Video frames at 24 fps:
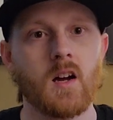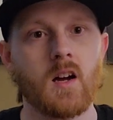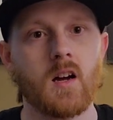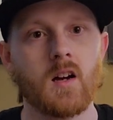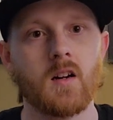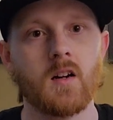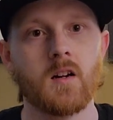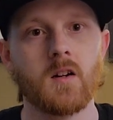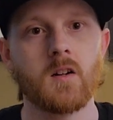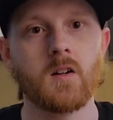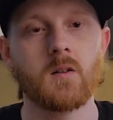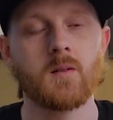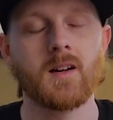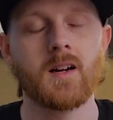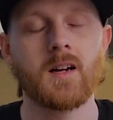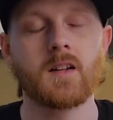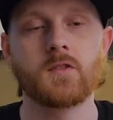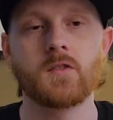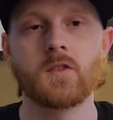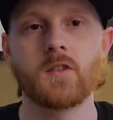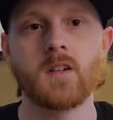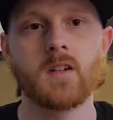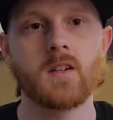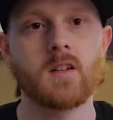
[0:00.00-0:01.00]
I
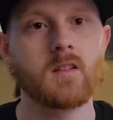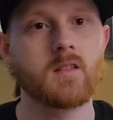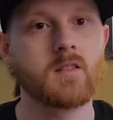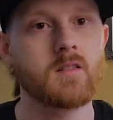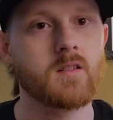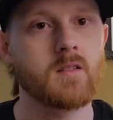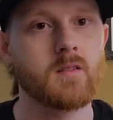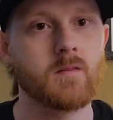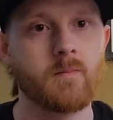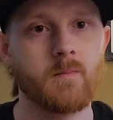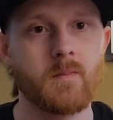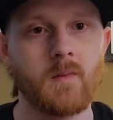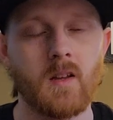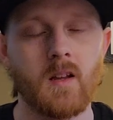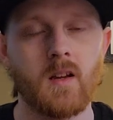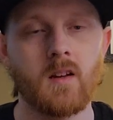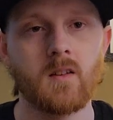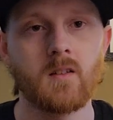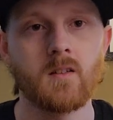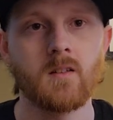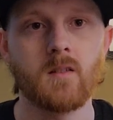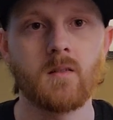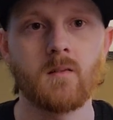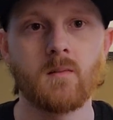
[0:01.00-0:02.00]
didn't
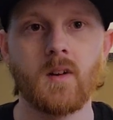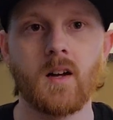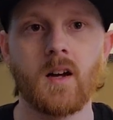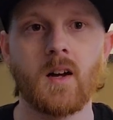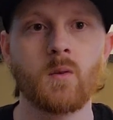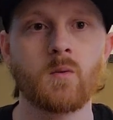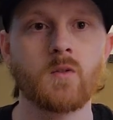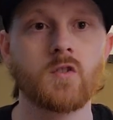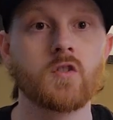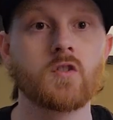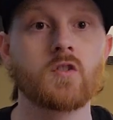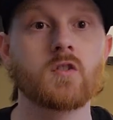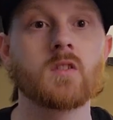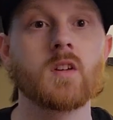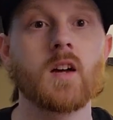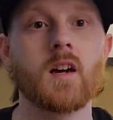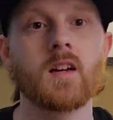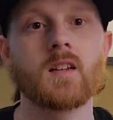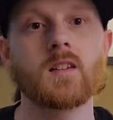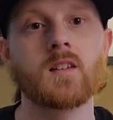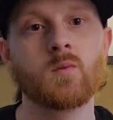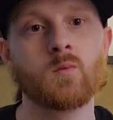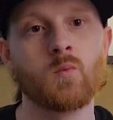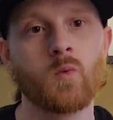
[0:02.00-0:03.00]

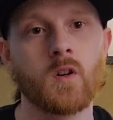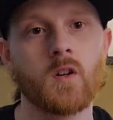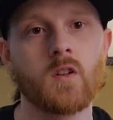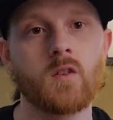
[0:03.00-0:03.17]
want